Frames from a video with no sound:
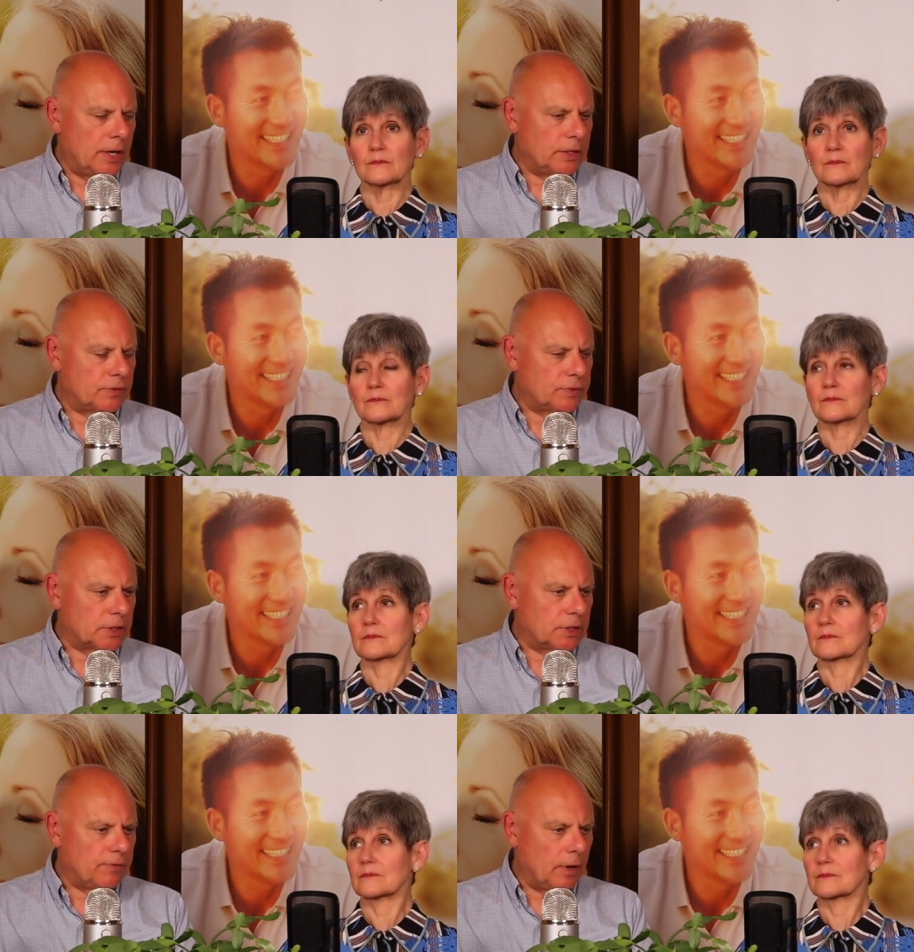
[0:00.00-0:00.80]
Speaker 1: the age of
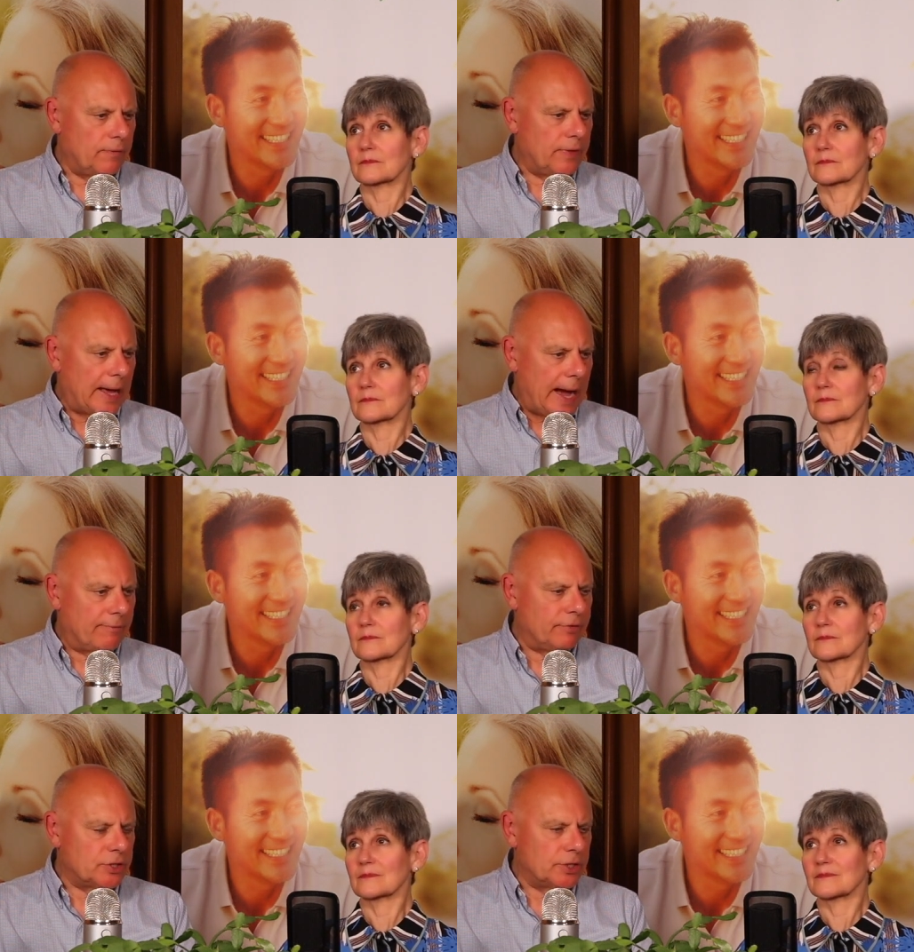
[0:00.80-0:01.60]
sixty-five, the
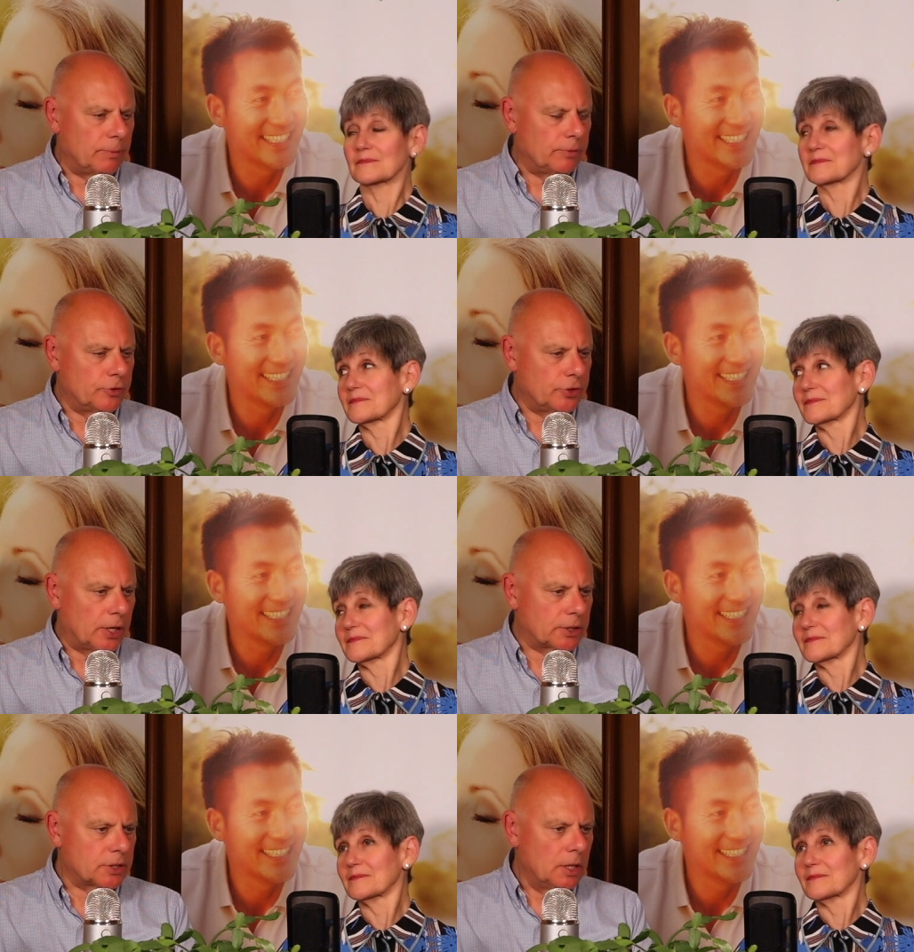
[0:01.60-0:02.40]
average number of
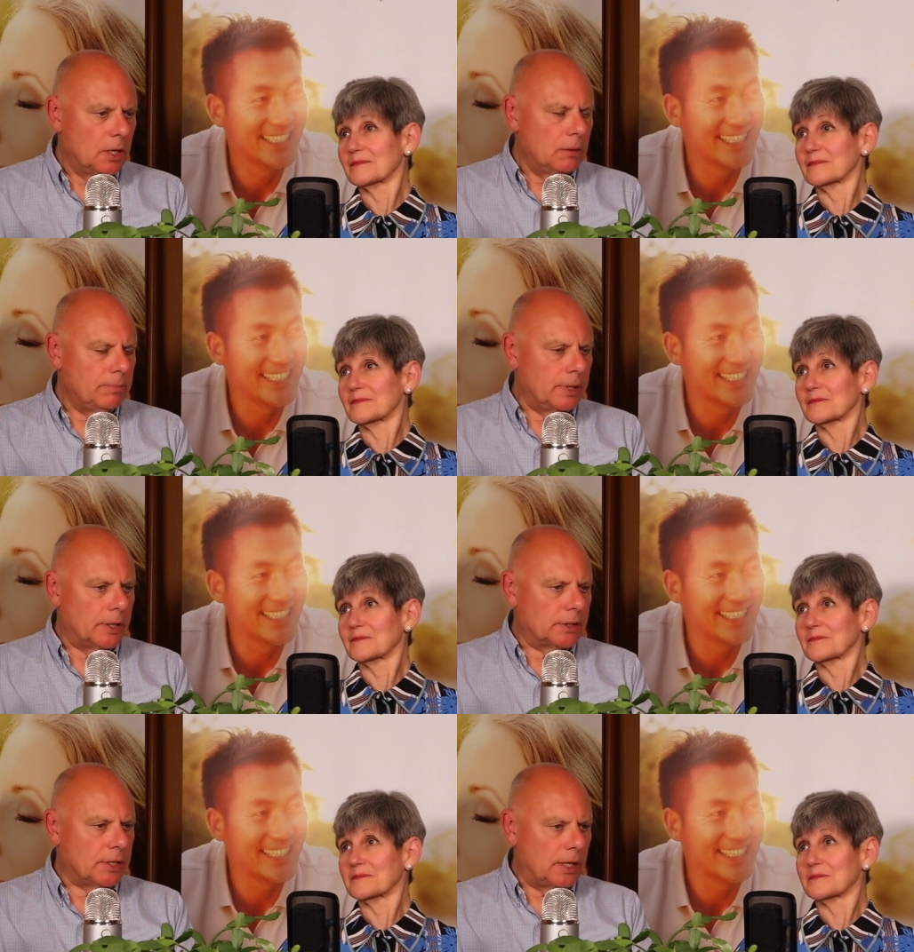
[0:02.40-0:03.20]
drugs
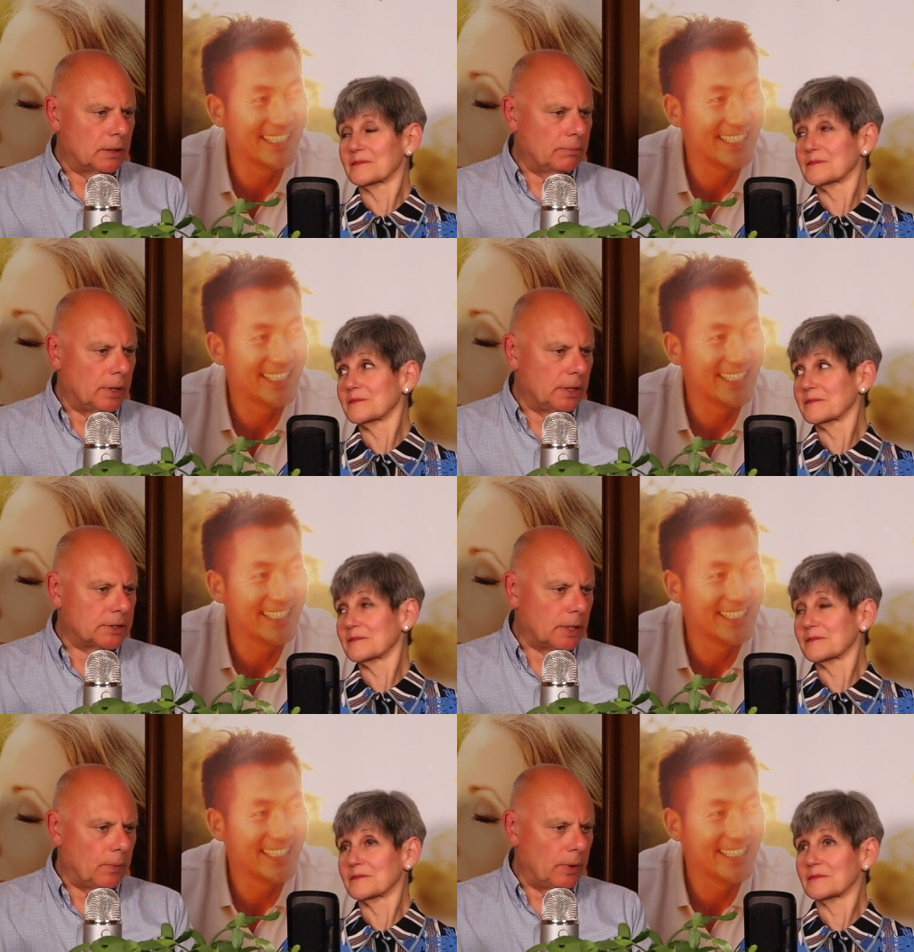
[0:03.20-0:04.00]
being taken by
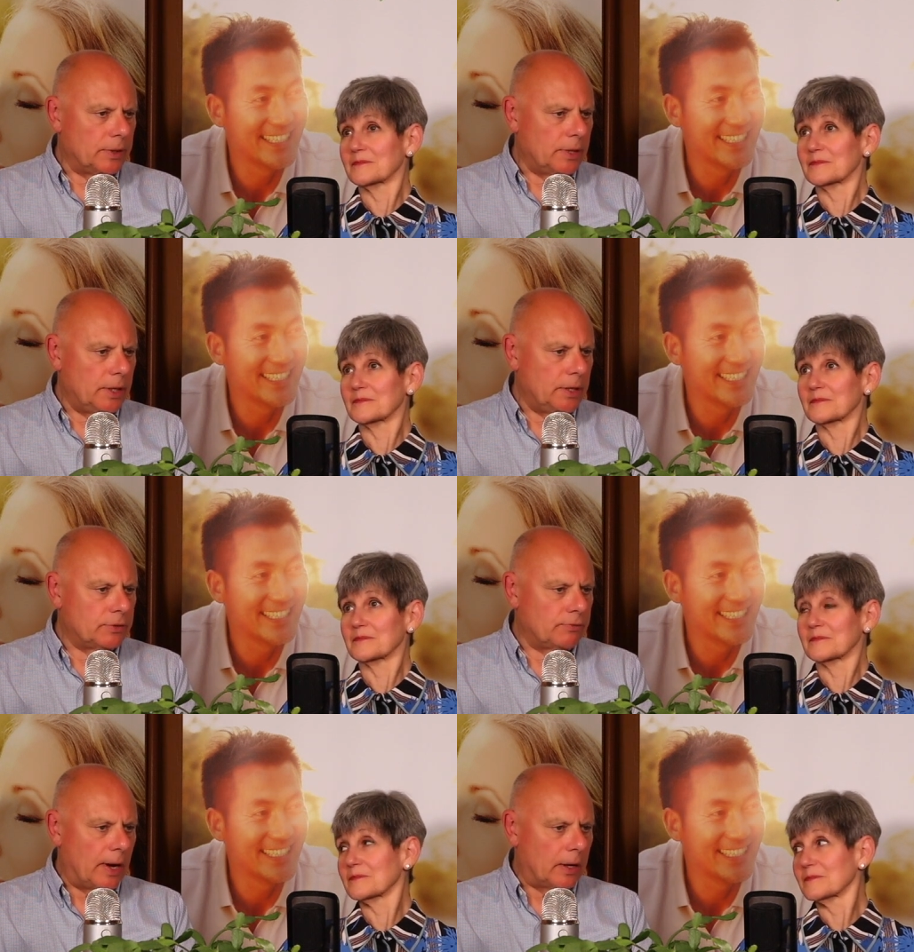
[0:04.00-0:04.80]
someone
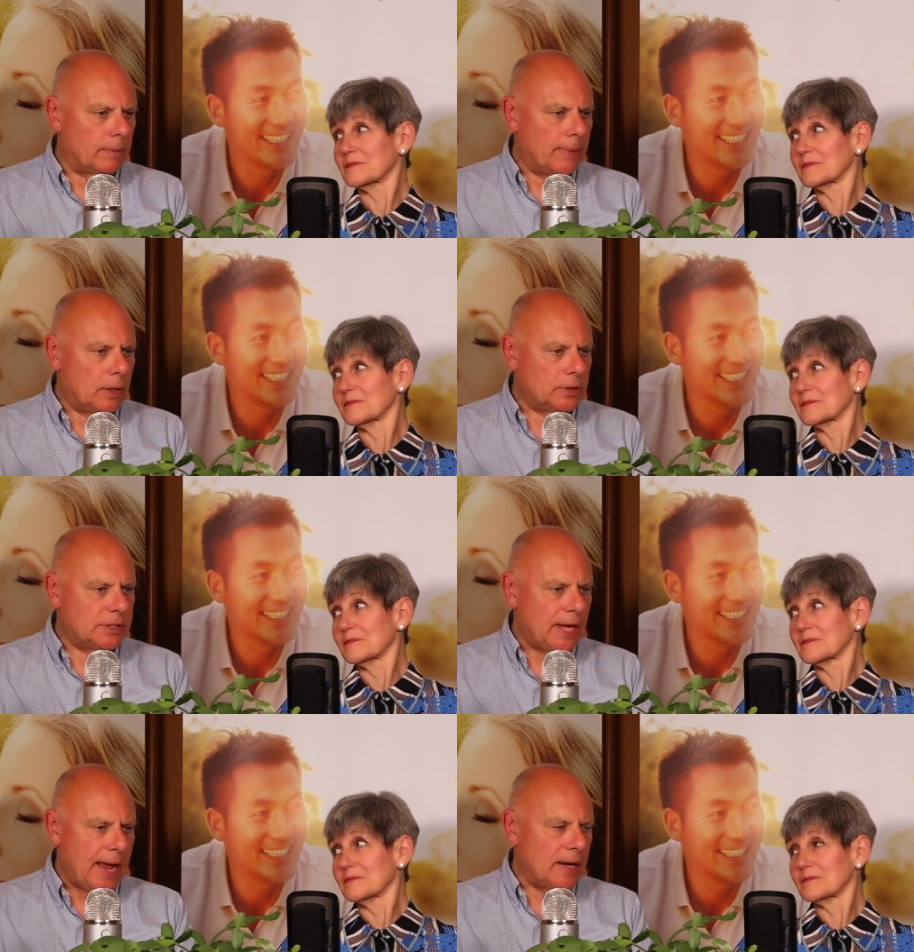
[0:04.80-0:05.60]
is round about
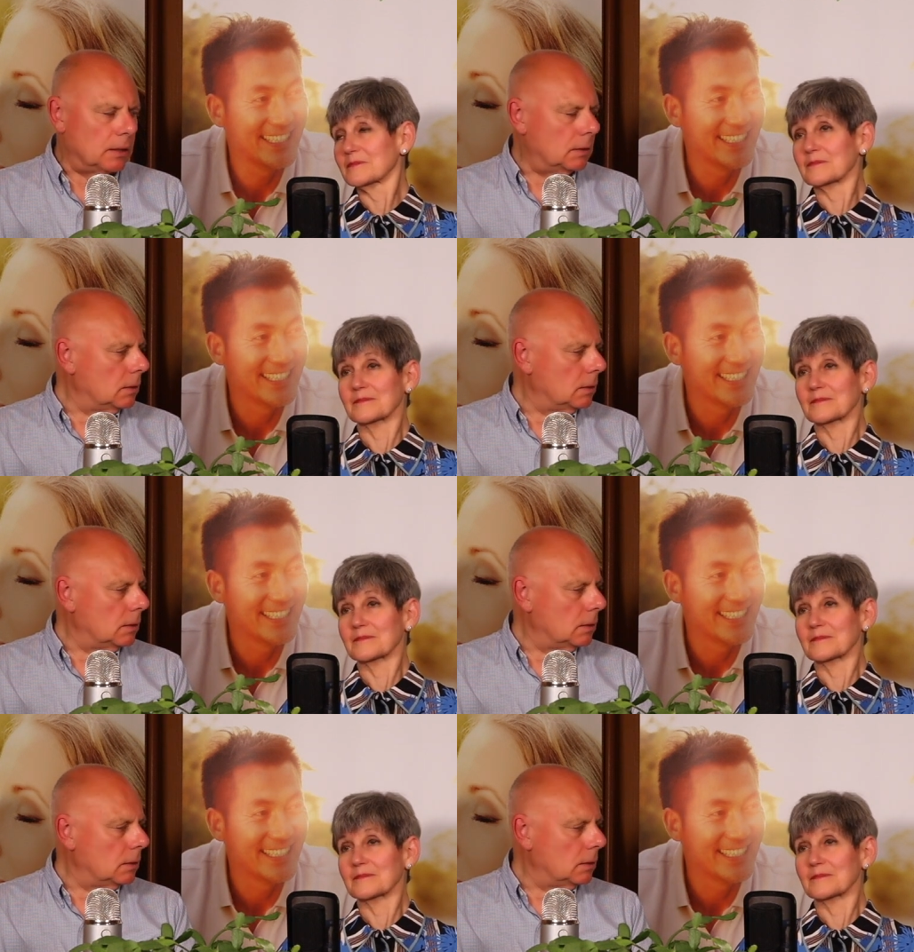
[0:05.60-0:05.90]
ten.